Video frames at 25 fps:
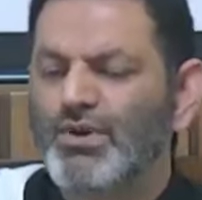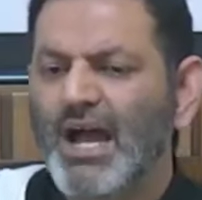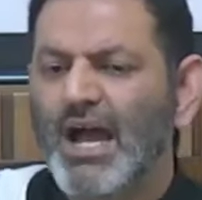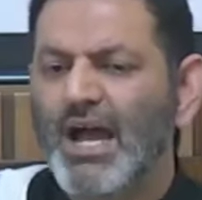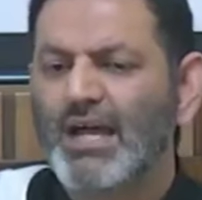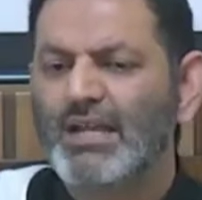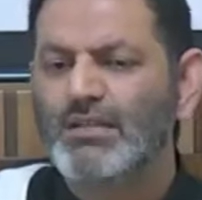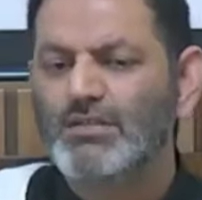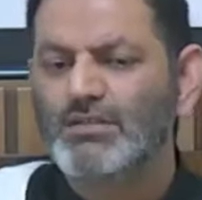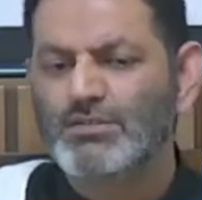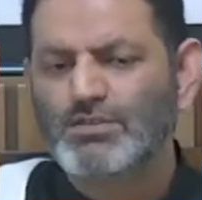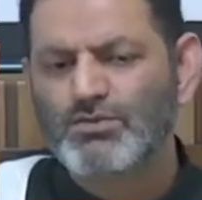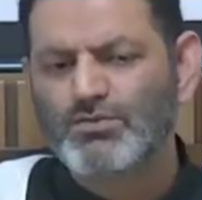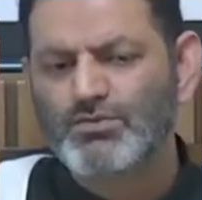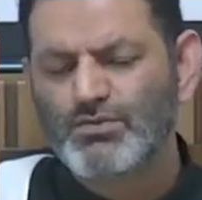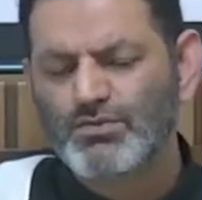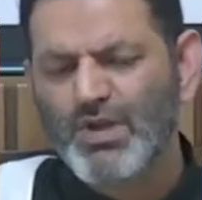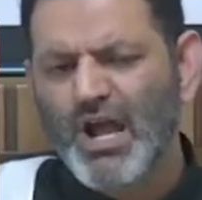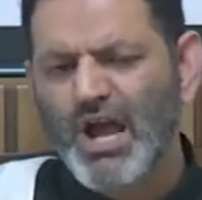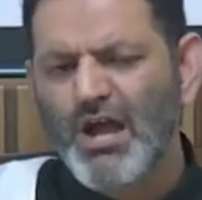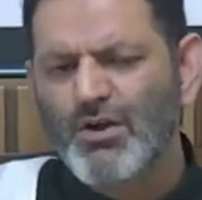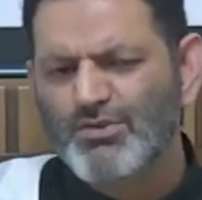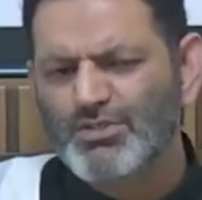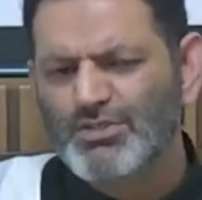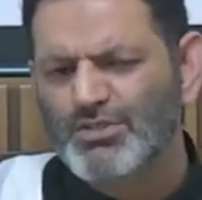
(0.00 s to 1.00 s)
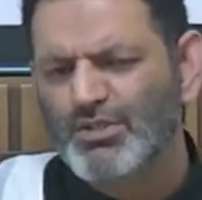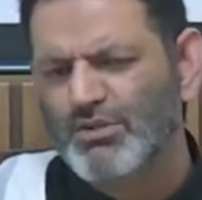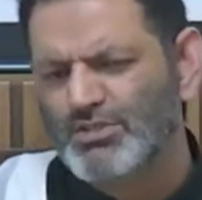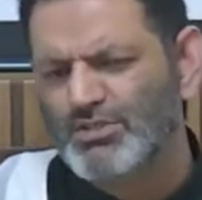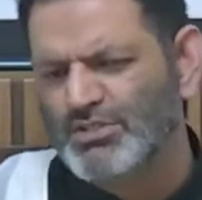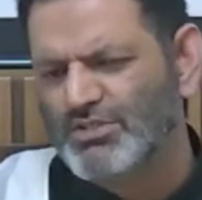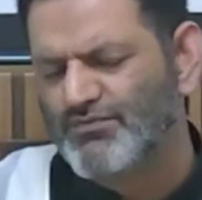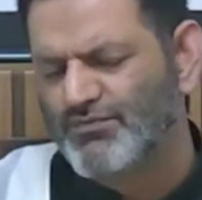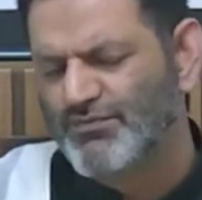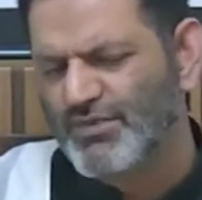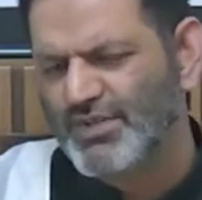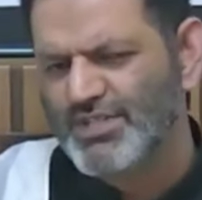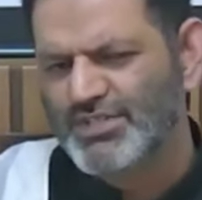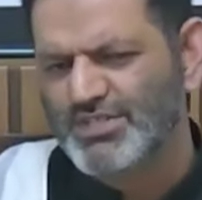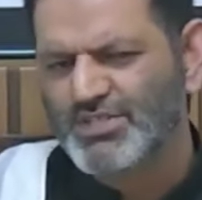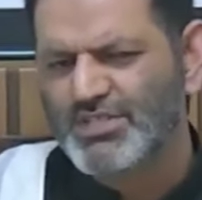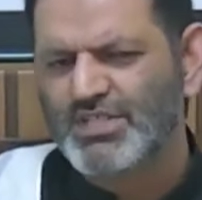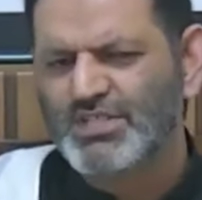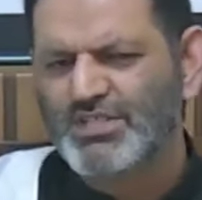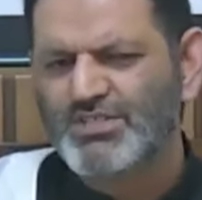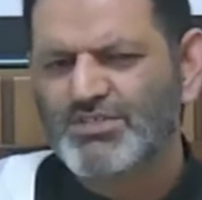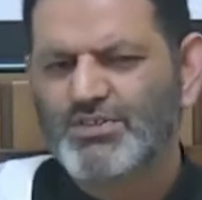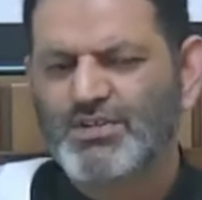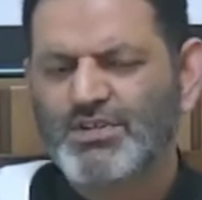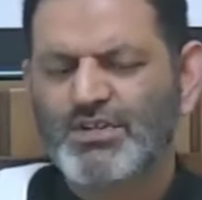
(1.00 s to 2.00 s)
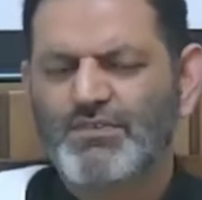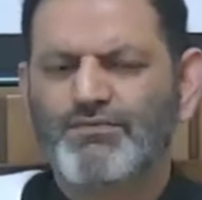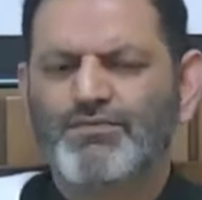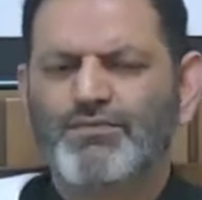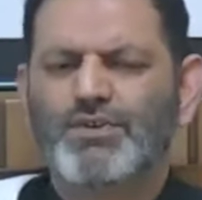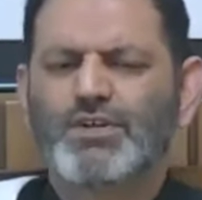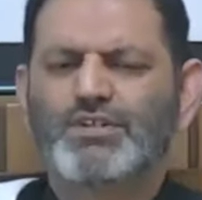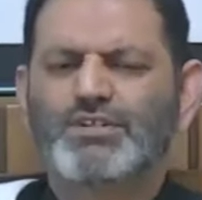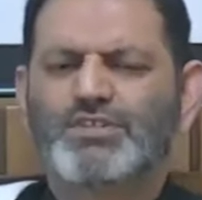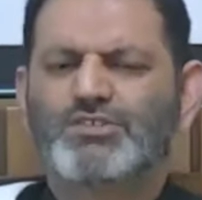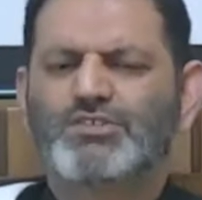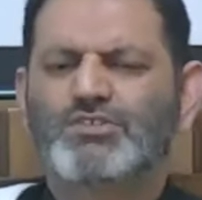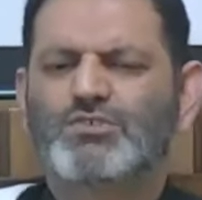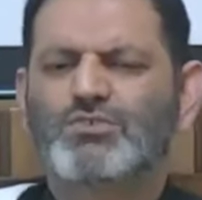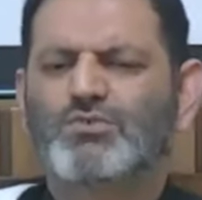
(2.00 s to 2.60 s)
And throughout those verses refers